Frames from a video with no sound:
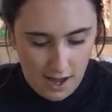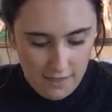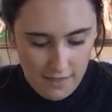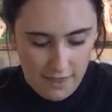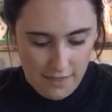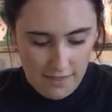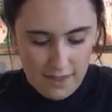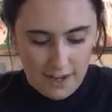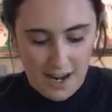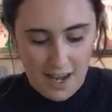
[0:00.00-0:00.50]

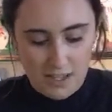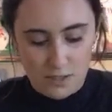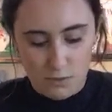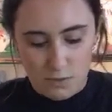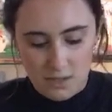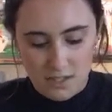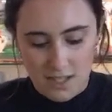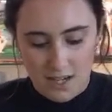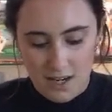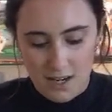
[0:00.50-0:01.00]
and then the last
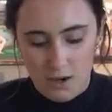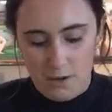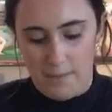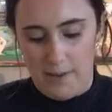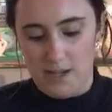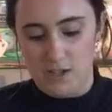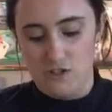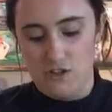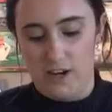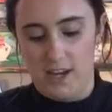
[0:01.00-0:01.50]
one's a little
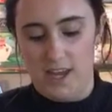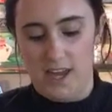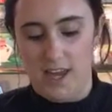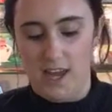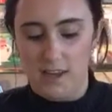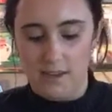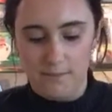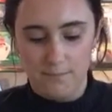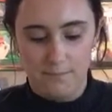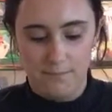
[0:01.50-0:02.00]
bit
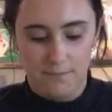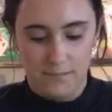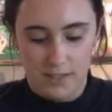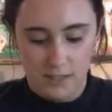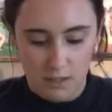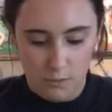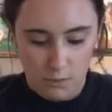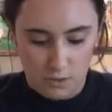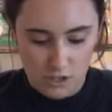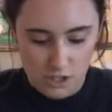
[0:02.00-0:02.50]
tricky,
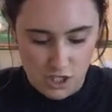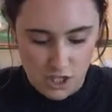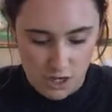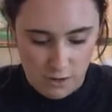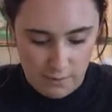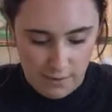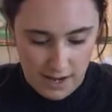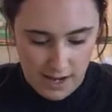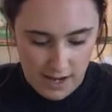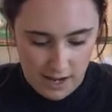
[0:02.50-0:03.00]
you want to
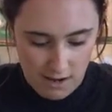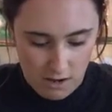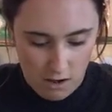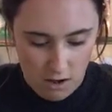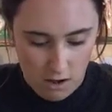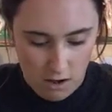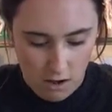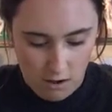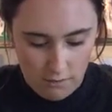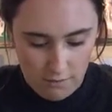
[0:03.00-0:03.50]
do in
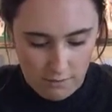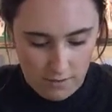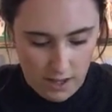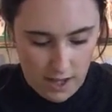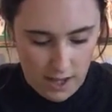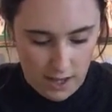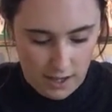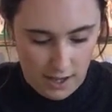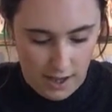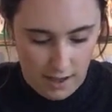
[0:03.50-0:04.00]
half
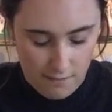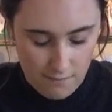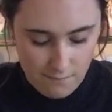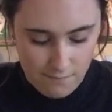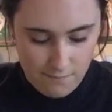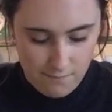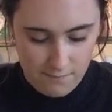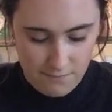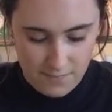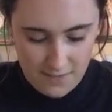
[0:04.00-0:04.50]
again
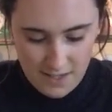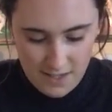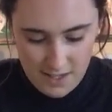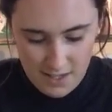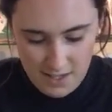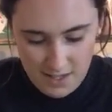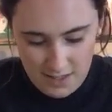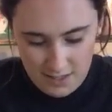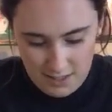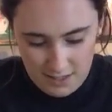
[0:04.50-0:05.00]

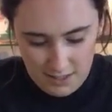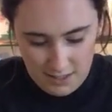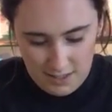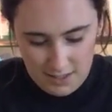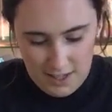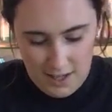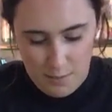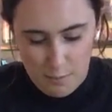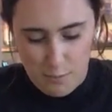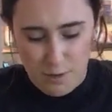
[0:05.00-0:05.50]

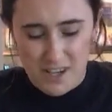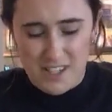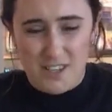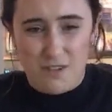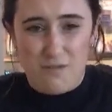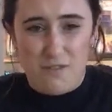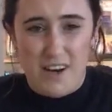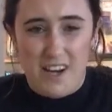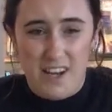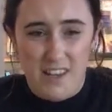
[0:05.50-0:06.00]
and press
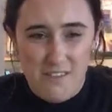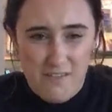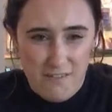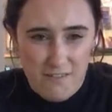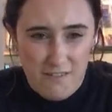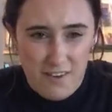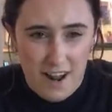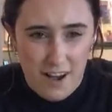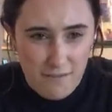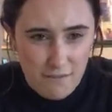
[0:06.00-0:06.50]
it really
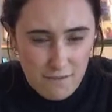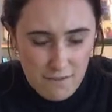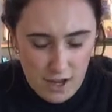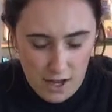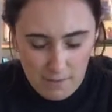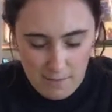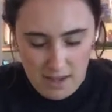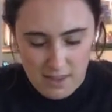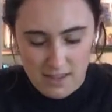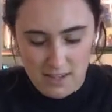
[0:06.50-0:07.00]
flat and
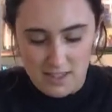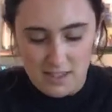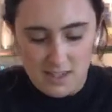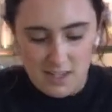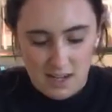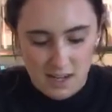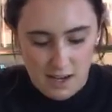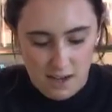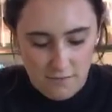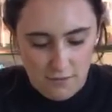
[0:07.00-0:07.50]
firm, and this
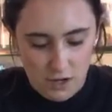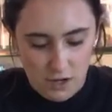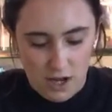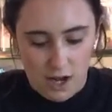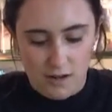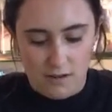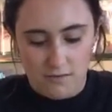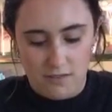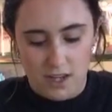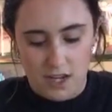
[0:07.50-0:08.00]
is going to give you
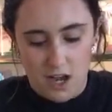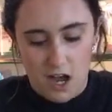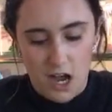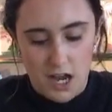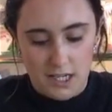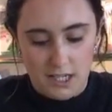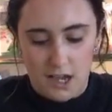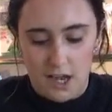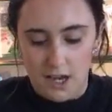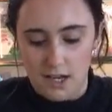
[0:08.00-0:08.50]
kind of the
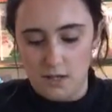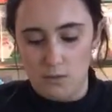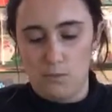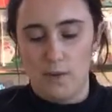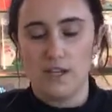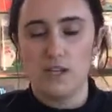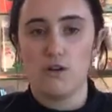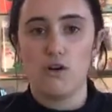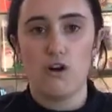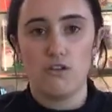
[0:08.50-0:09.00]
guideline
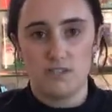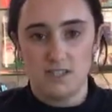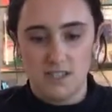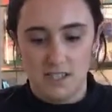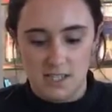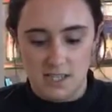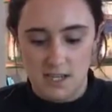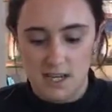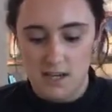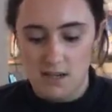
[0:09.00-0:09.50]
when you
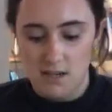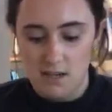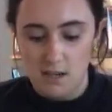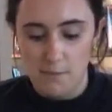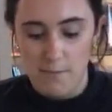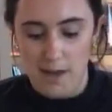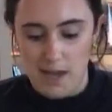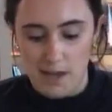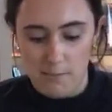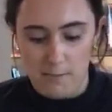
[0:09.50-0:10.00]
concertina
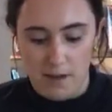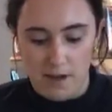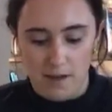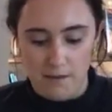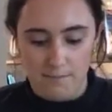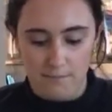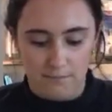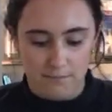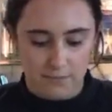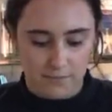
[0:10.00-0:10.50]
your paper.
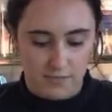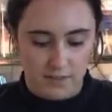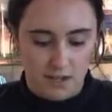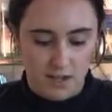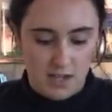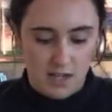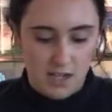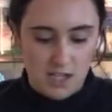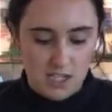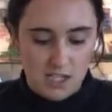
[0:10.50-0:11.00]

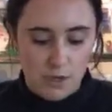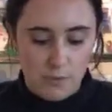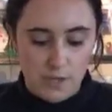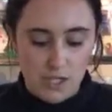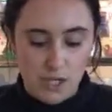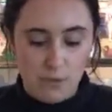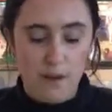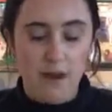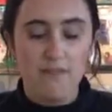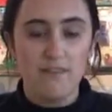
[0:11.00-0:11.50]
So
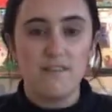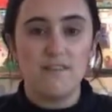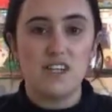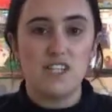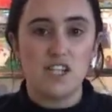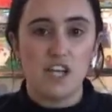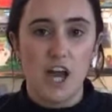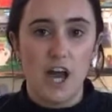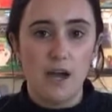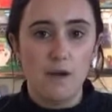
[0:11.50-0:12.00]
we do have a
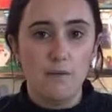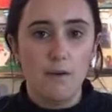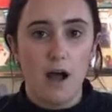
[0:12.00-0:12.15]
video